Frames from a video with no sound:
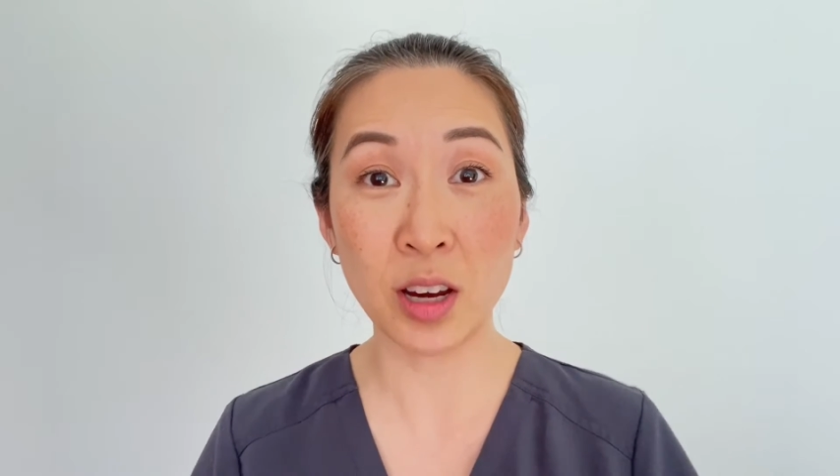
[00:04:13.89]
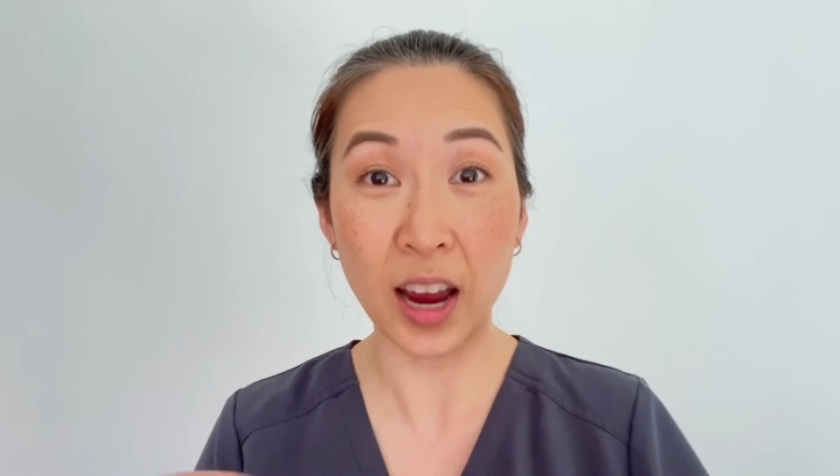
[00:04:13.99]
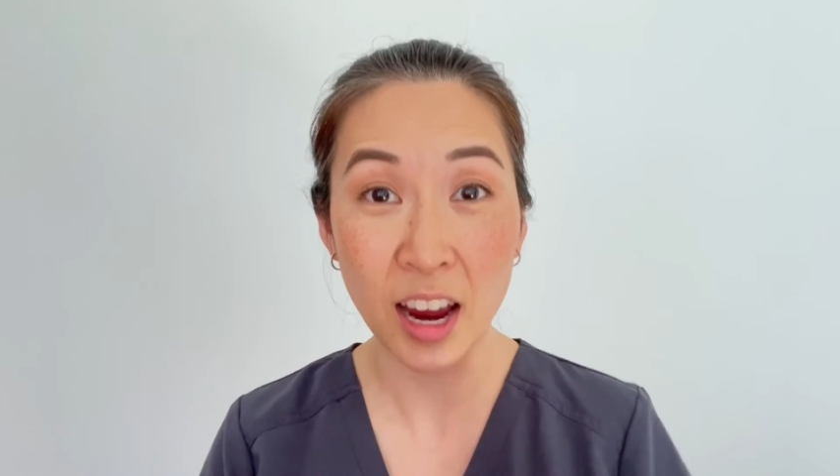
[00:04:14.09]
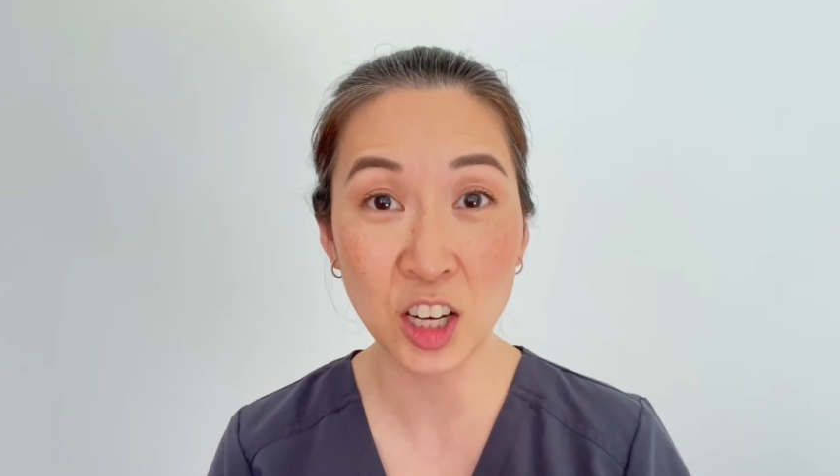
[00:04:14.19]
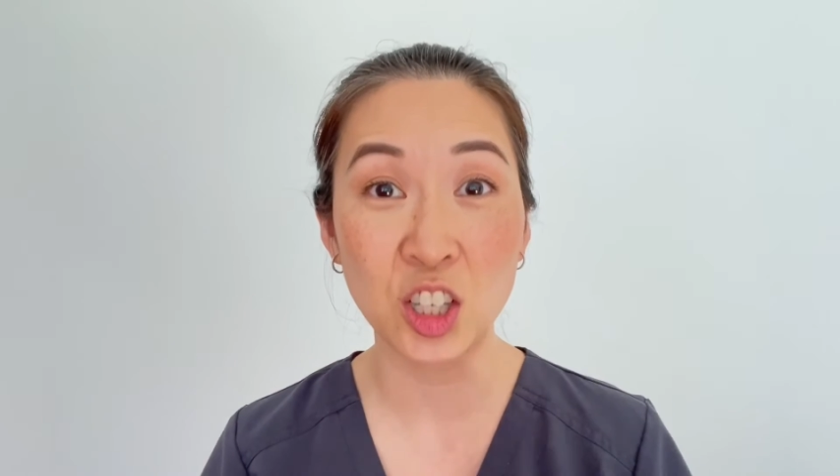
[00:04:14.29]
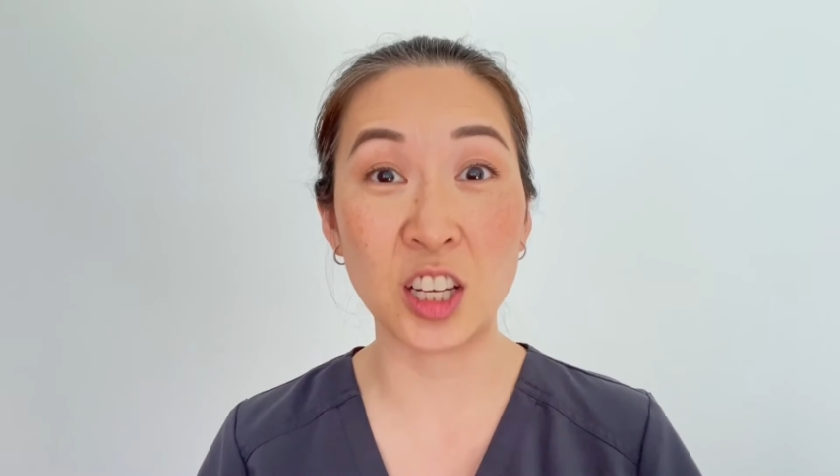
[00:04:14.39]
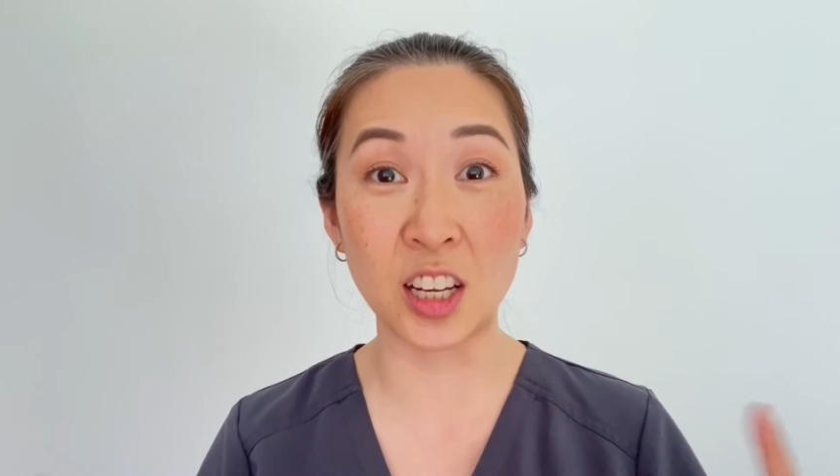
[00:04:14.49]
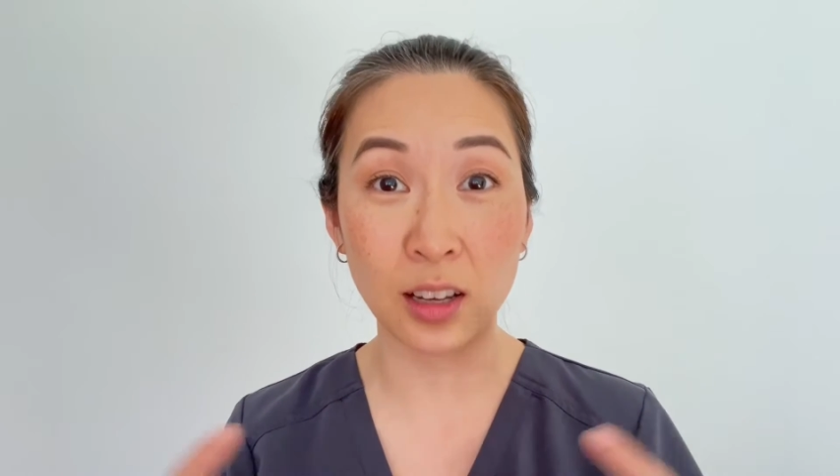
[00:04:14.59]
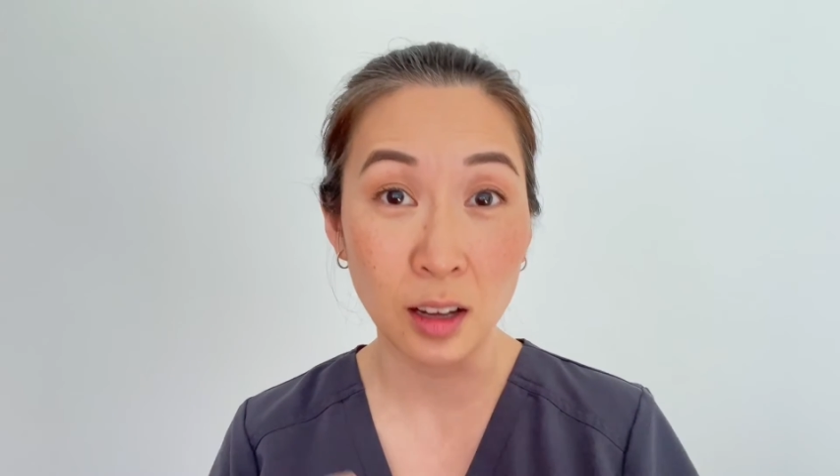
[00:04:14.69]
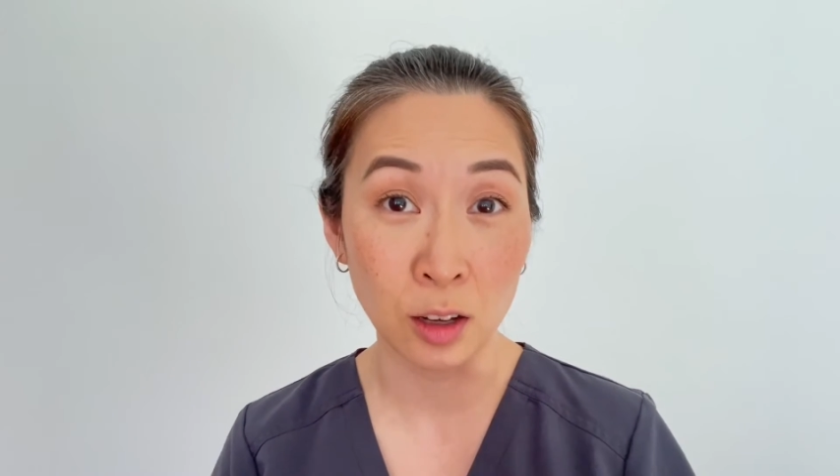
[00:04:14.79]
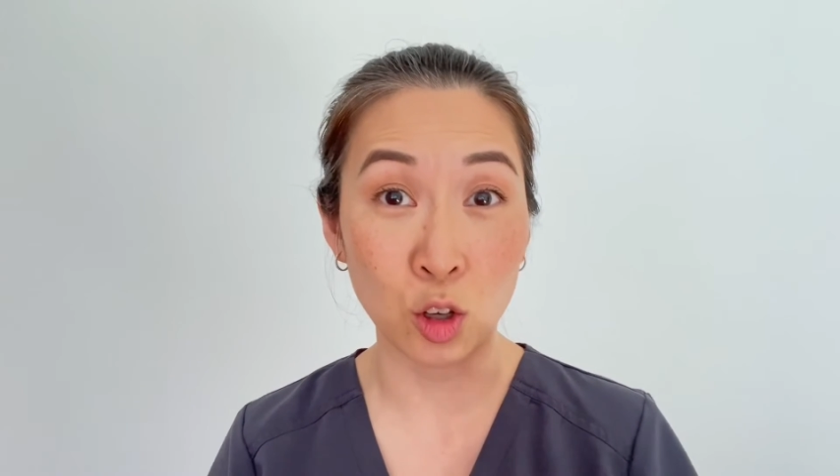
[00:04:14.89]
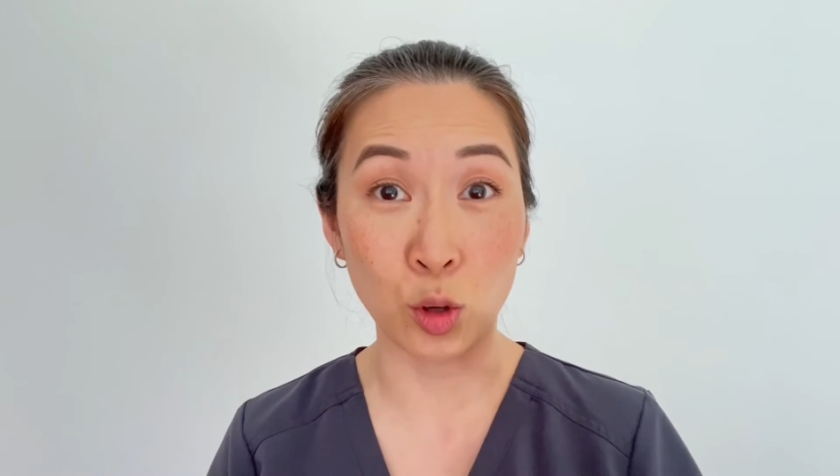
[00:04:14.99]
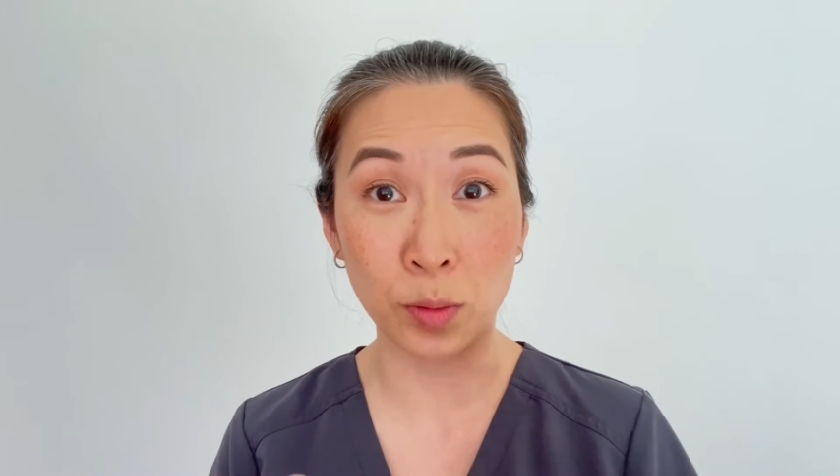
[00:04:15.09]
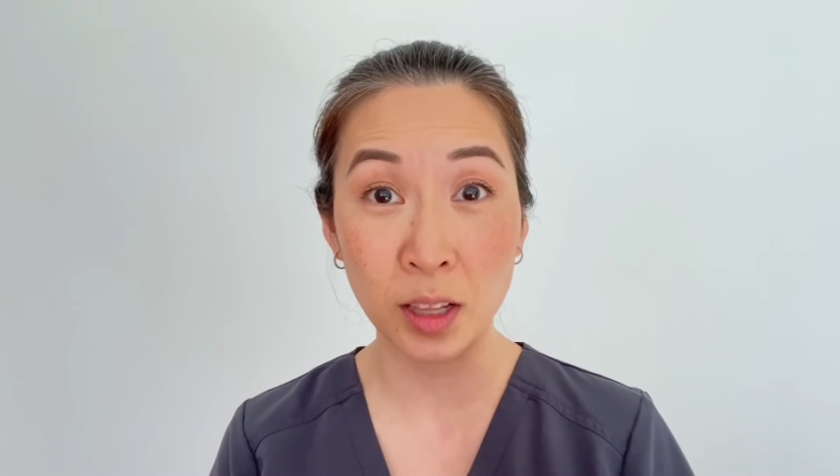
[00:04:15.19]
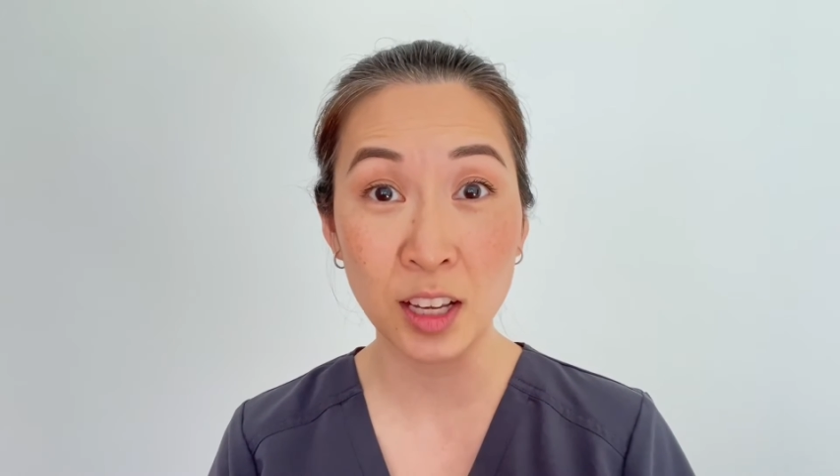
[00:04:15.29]
actually
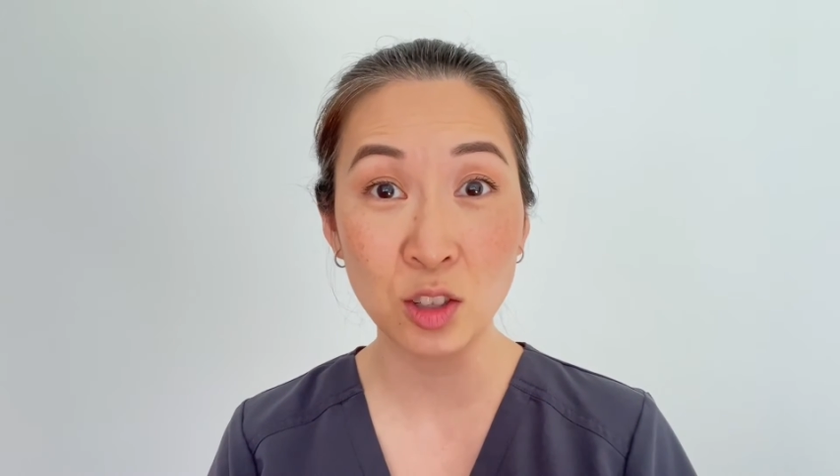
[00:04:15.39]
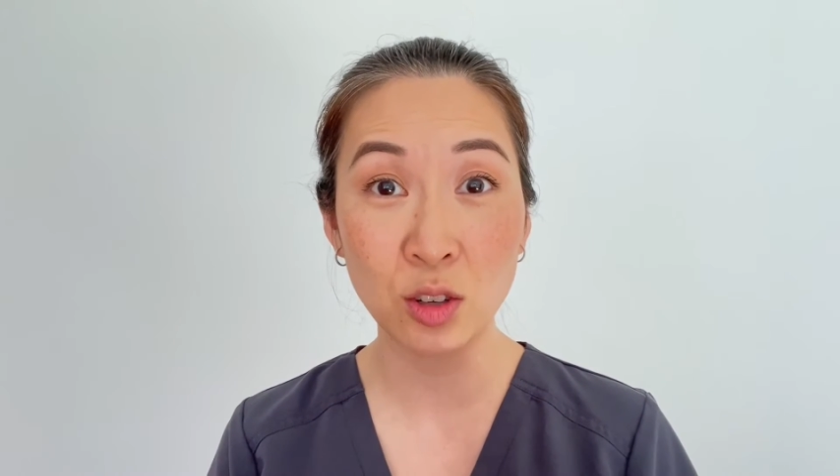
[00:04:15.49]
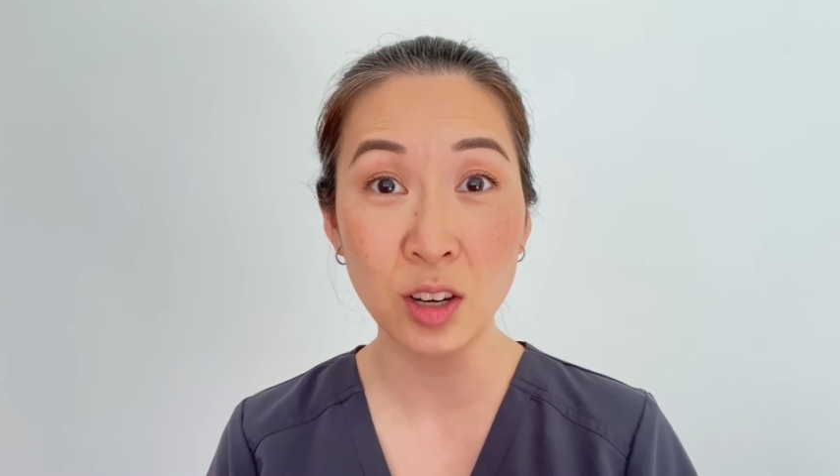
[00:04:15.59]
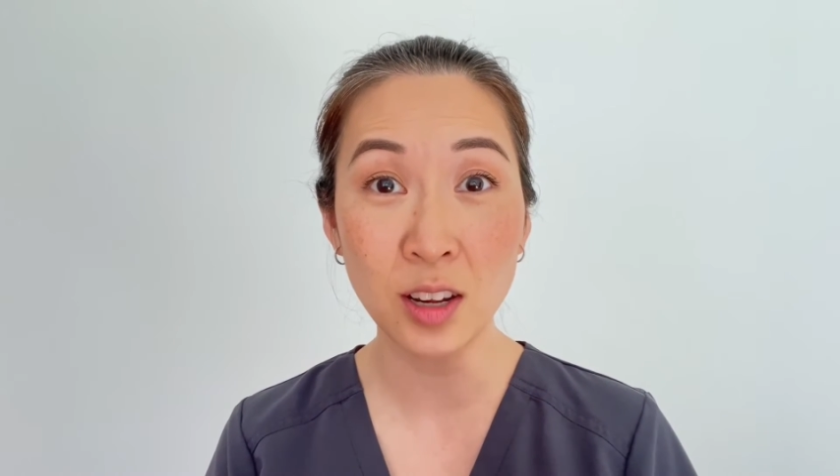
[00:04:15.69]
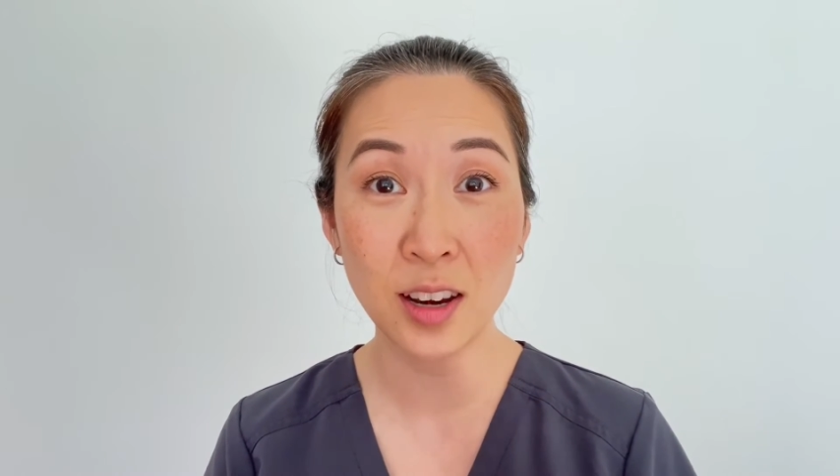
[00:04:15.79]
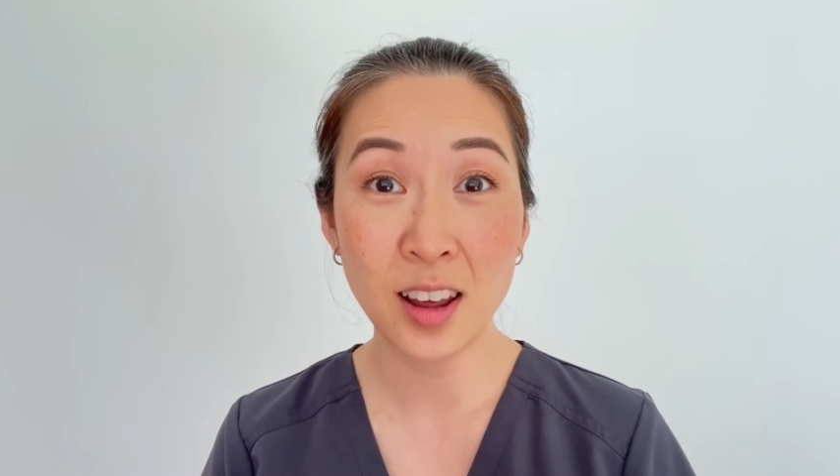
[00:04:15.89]
accumulates on it,